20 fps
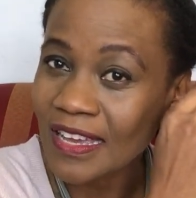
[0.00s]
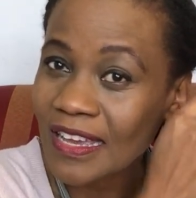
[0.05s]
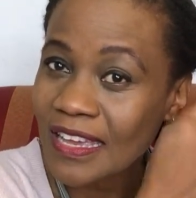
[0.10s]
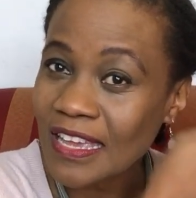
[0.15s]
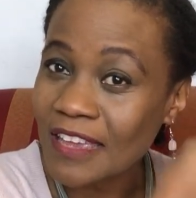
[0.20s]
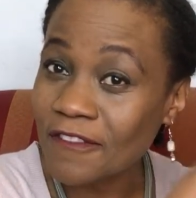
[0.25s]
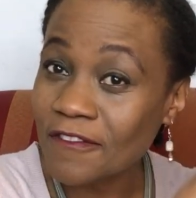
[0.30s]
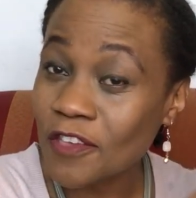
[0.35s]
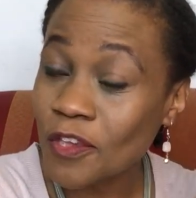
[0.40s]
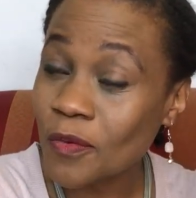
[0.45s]

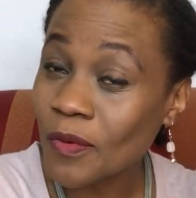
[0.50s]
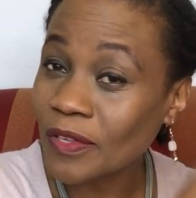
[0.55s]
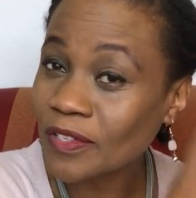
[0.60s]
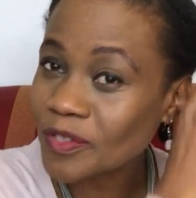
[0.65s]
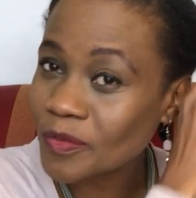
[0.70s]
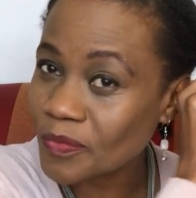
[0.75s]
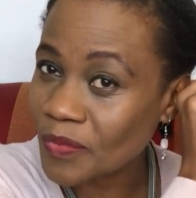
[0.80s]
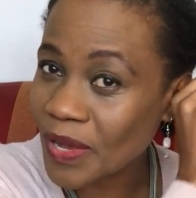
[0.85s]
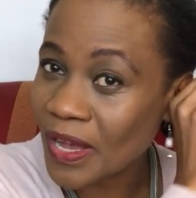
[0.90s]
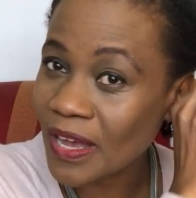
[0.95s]
If you were to
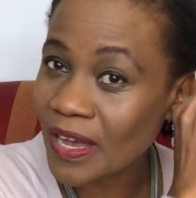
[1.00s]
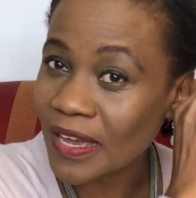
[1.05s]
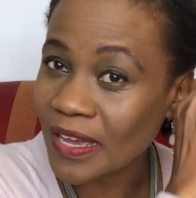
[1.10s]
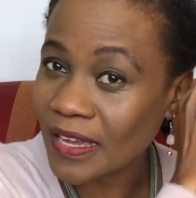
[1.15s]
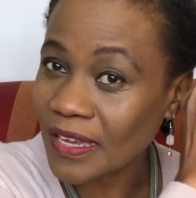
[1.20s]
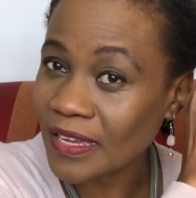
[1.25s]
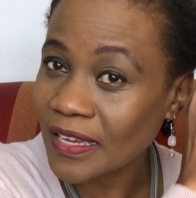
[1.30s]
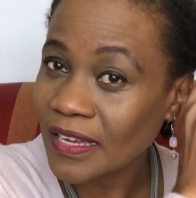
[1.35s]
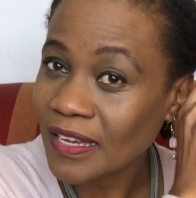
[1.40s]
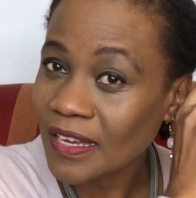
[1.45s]
buy
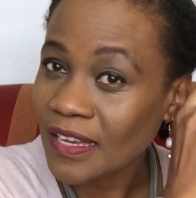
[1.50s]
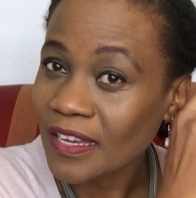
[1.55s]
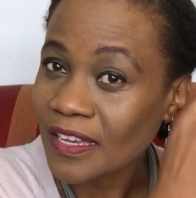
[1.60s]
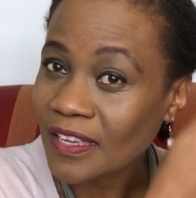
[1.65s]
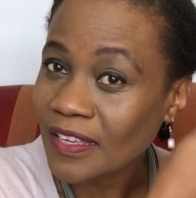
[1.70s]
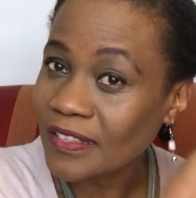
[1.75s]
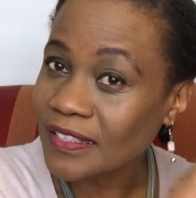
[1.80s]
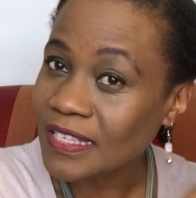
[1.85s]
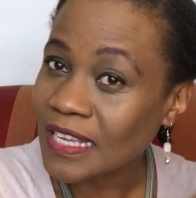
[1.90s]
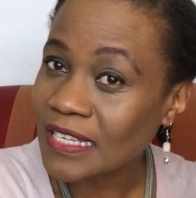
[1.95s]

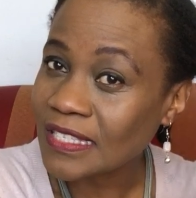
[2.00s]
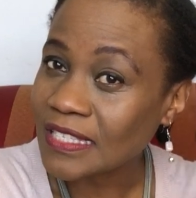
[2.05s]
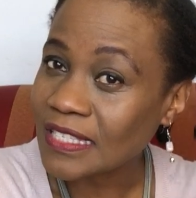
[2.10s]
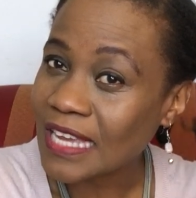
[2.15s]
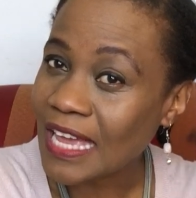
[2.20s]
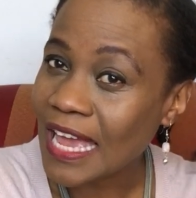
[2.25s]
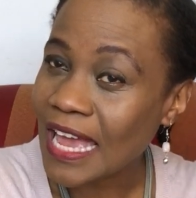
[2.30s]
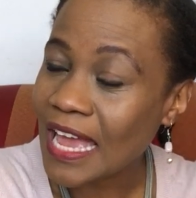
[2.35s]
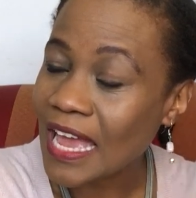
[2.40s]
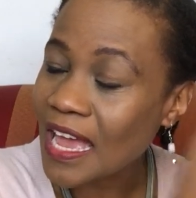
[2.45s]
Contented
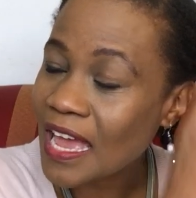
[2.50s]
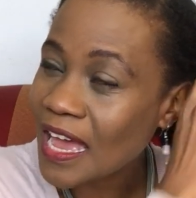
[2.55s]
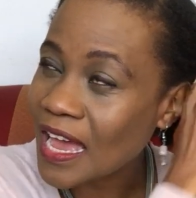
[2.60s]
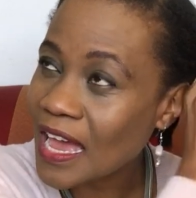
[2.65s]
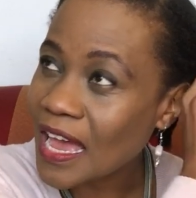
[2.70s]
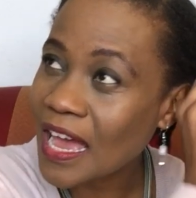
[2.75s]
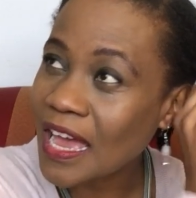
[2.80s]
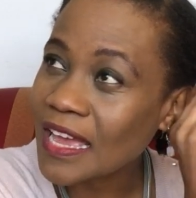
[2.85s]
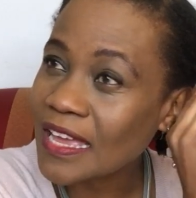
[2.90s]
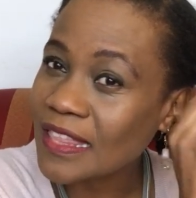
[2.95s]
Hair,
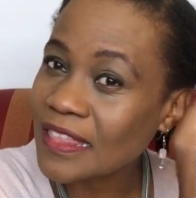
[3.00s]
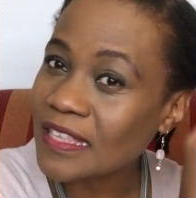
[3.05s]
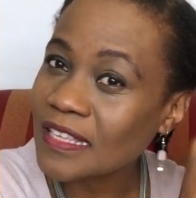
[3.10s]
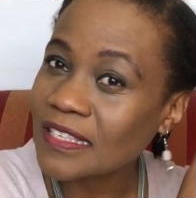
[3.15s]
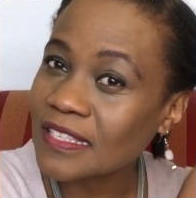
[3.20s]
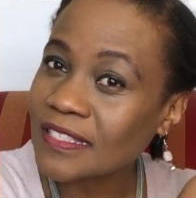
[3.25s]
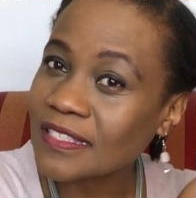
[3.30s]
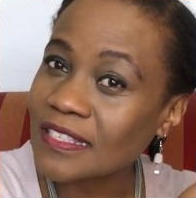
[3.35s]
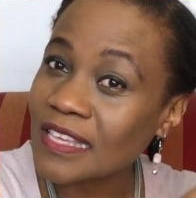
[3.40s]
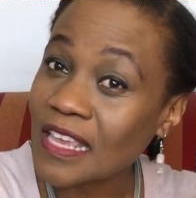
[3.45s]
the
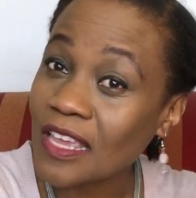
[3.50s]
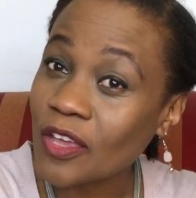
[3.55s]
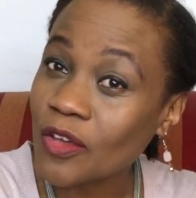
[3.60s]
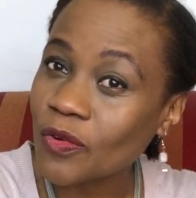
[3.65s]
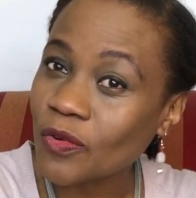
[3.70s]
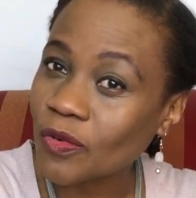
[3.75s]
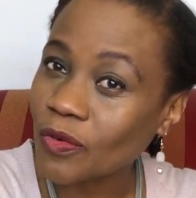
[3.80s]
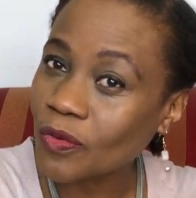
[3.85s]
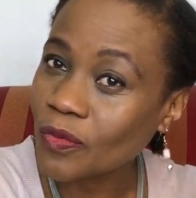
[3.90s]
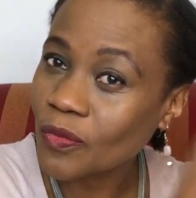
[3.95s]

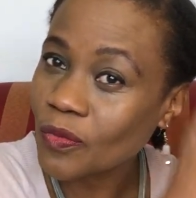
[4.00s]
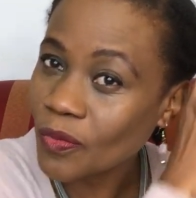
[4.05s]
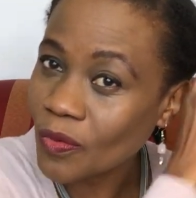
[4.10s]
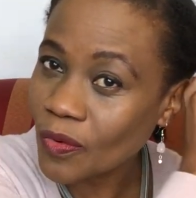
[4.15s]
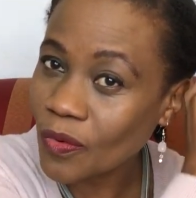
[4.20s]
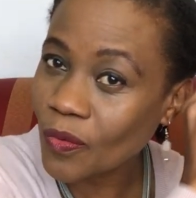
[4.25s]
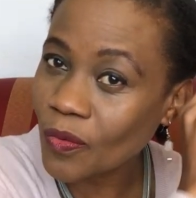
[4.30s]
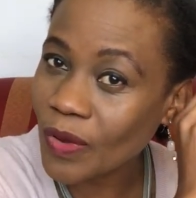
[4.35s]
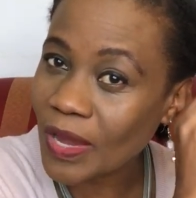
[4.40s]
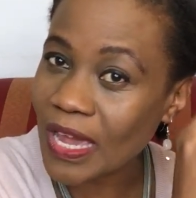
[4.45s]
single
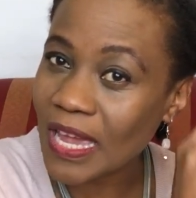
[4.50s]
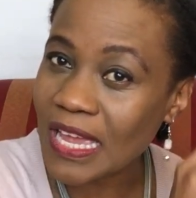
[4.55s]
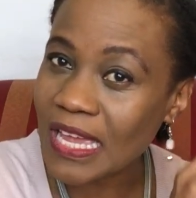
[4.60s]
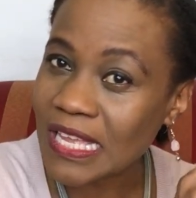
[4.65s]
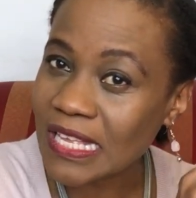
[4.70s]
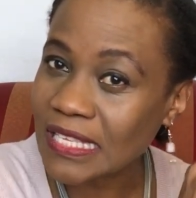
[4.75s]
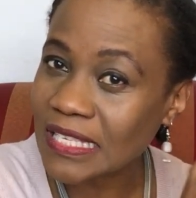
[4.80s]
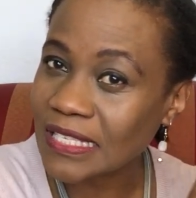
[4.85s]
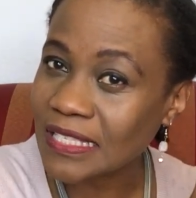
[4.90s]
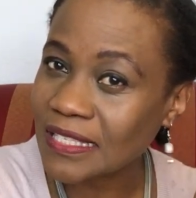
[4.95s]

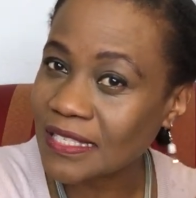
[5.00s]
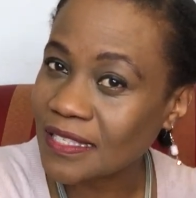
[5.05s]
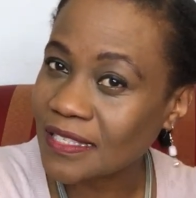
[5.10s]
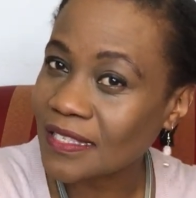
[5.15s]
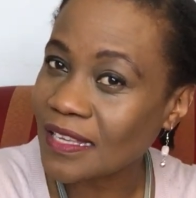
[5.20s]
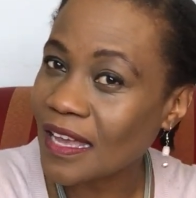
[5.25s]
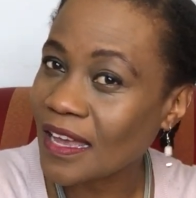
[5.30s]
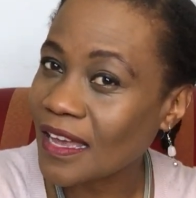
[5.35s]
is